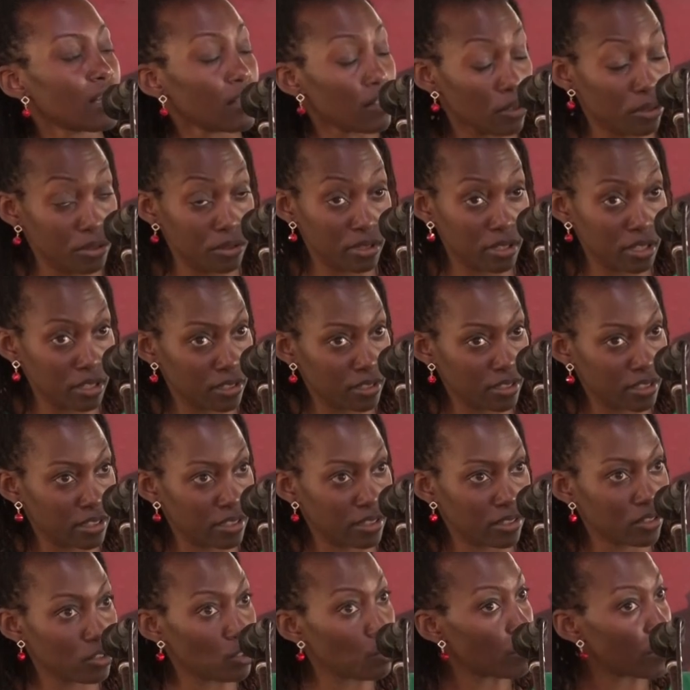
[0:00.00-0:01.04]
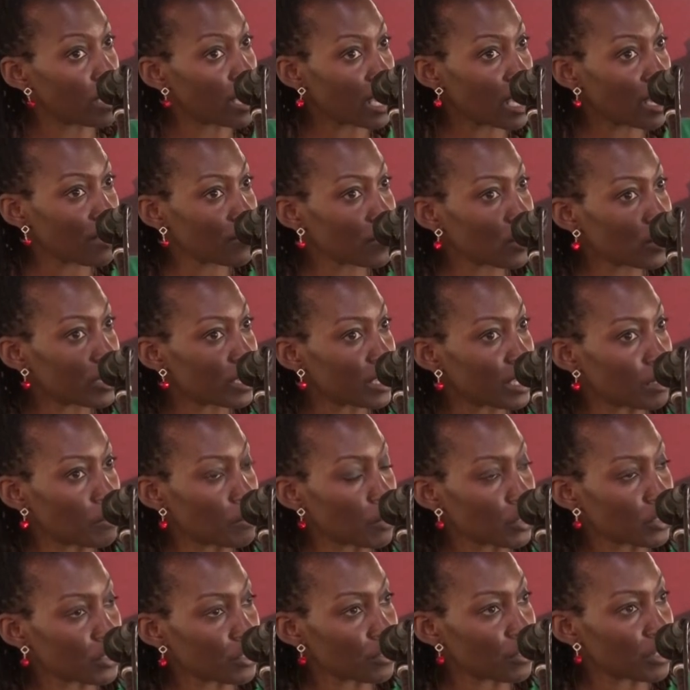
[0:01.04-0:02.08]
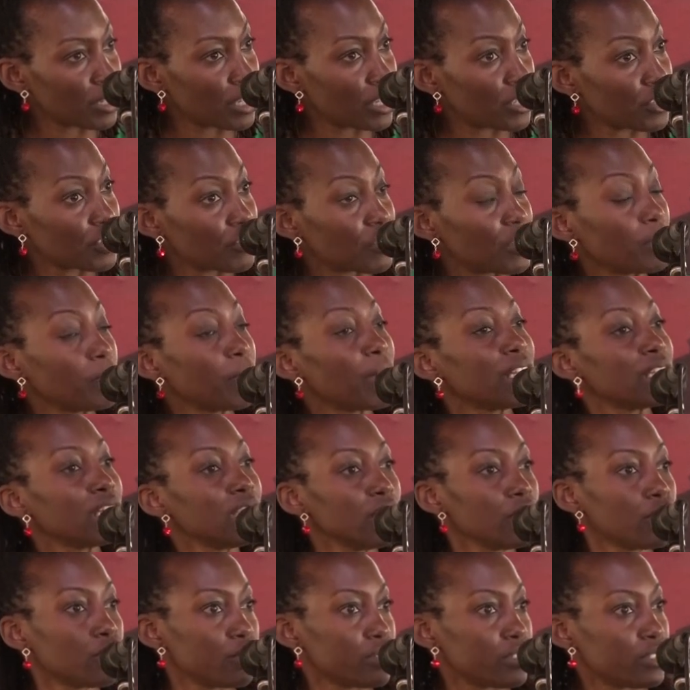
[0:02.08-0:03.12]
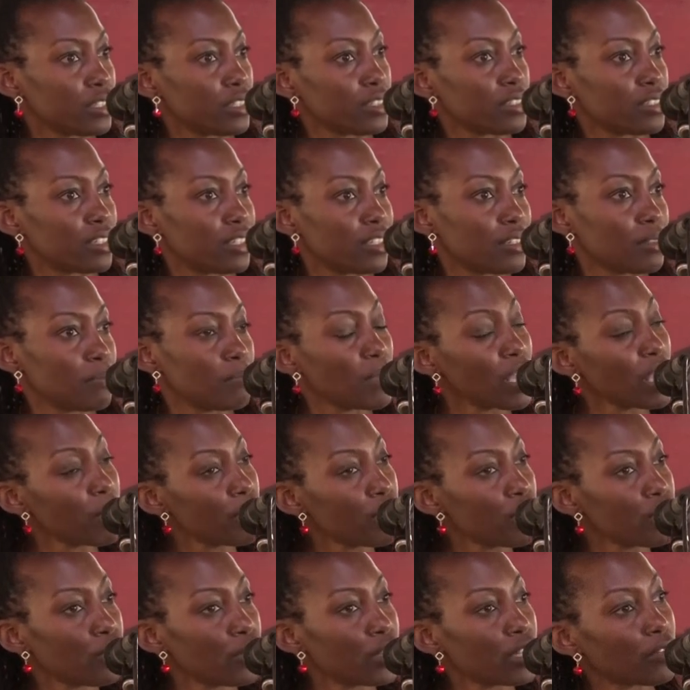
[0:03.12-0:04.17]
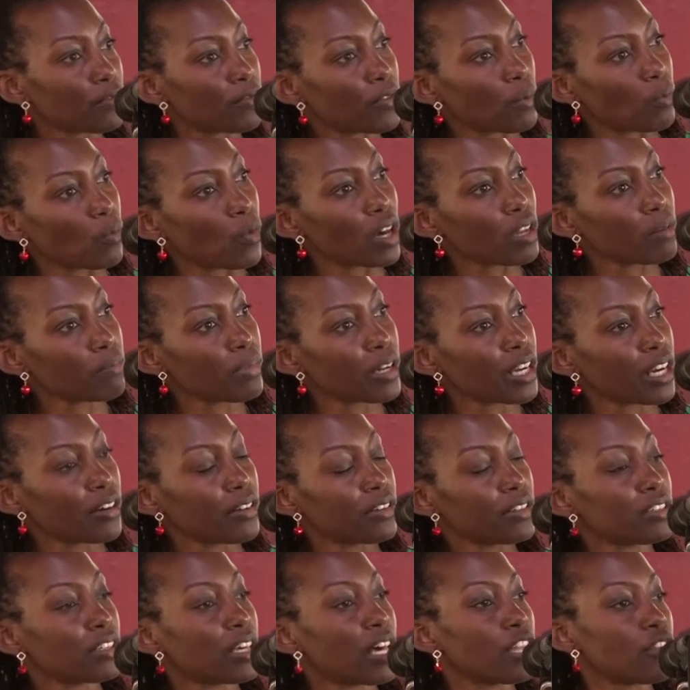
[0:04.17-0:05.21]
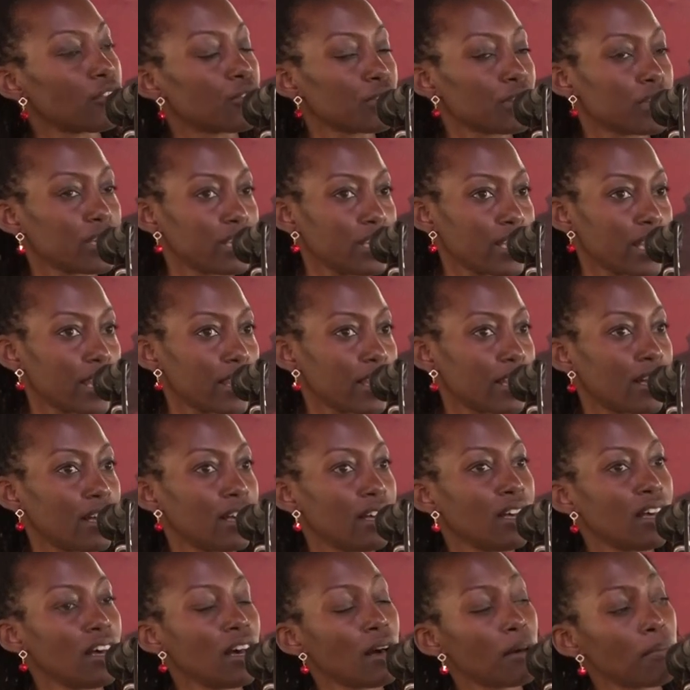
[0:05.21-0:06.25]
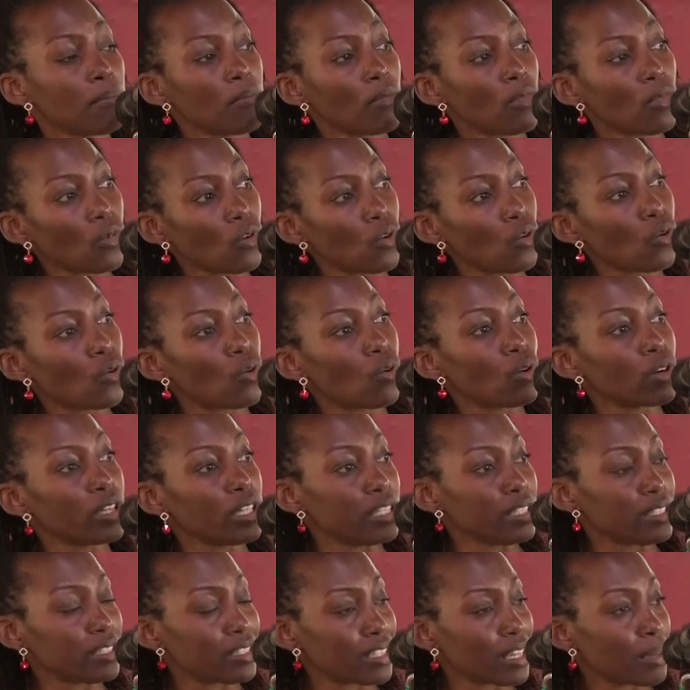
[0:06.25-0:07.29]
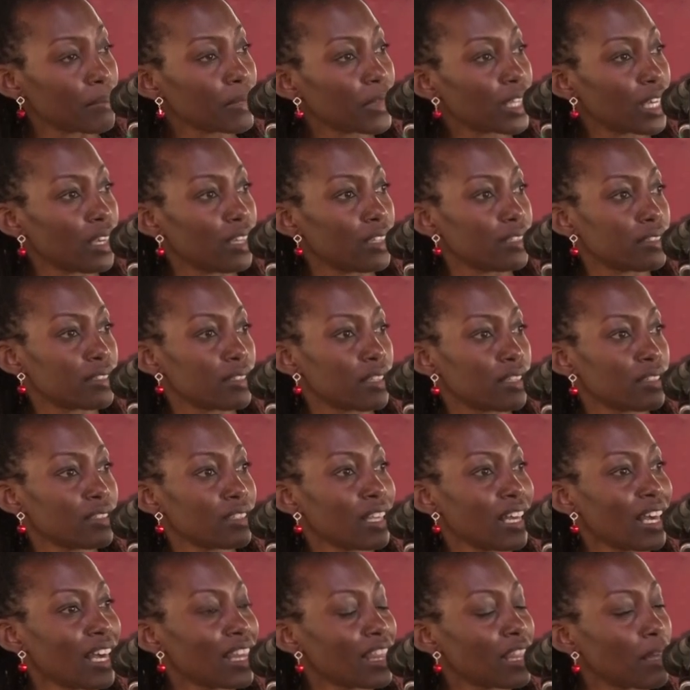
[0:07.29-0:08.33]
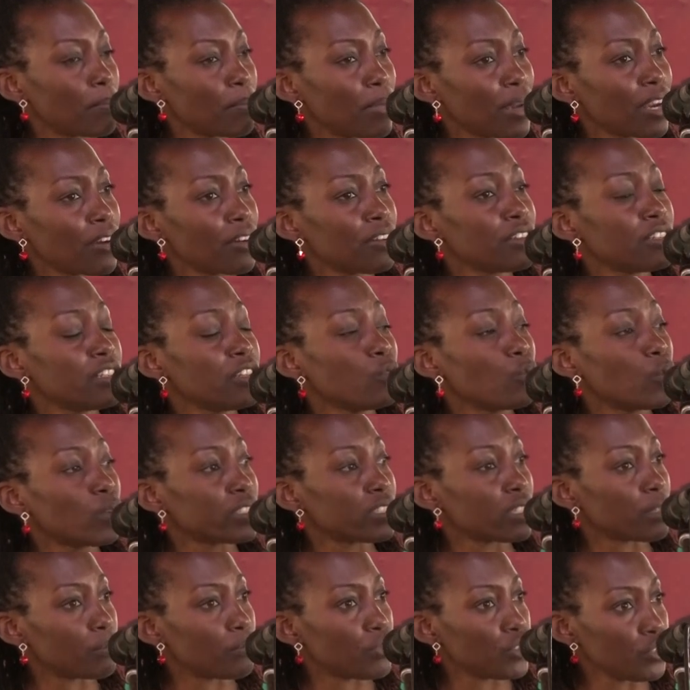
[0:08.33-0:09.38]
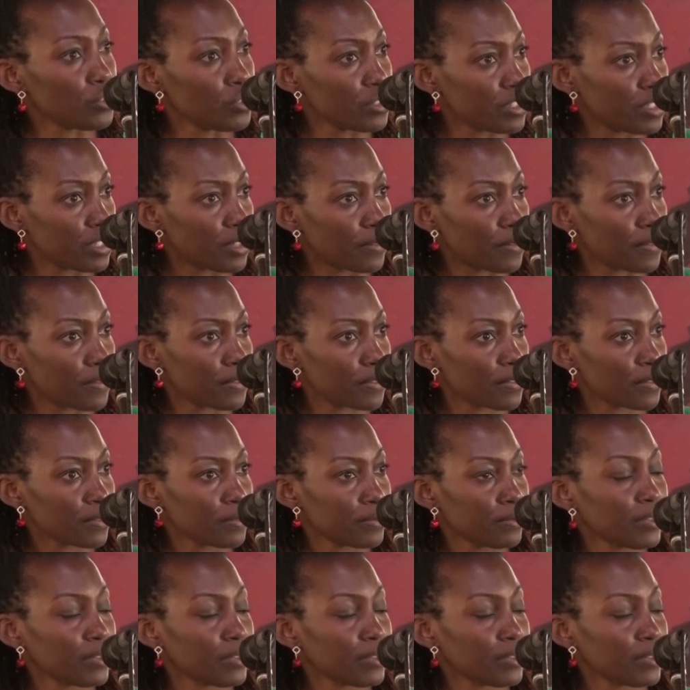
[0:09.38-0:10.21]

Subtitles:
you may have gotten emotional nurturing, but inconsistent. Maybe you got it from one parent and not the other. Or in some cases, the parenting was abusive.